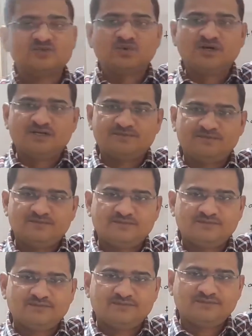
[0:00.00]
verb.
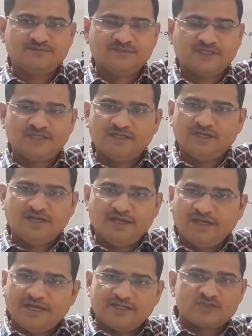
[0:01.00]

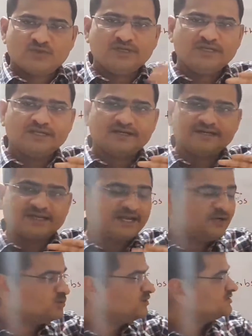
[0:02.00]
Actually try
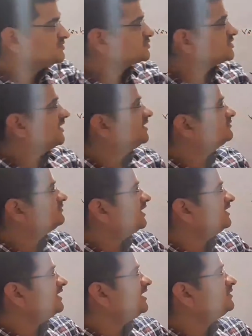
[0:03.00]
to understand,
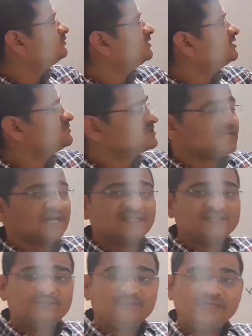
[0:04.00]
finite verbs are
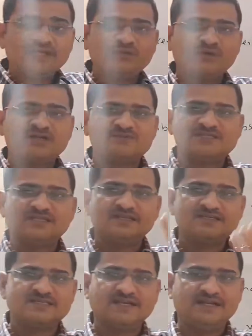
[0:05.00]
the main verbs in
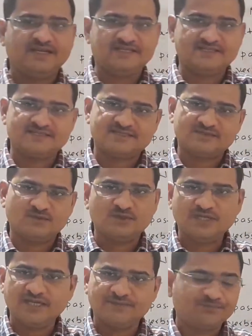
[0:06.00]
the sentence.
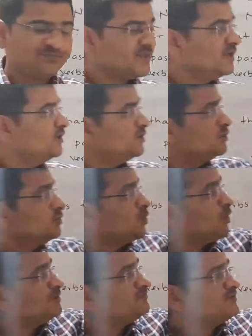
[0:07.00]
Okay,
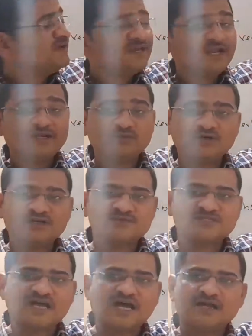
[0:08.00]
non-finite
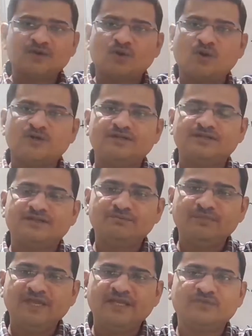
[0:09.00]
verbs are not the
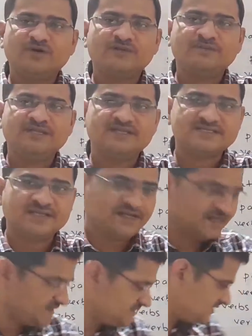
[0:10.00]
main verb in the
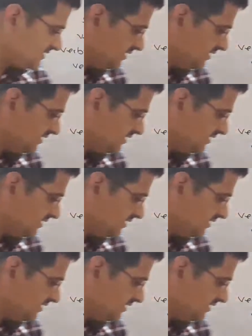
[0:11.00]
sentence,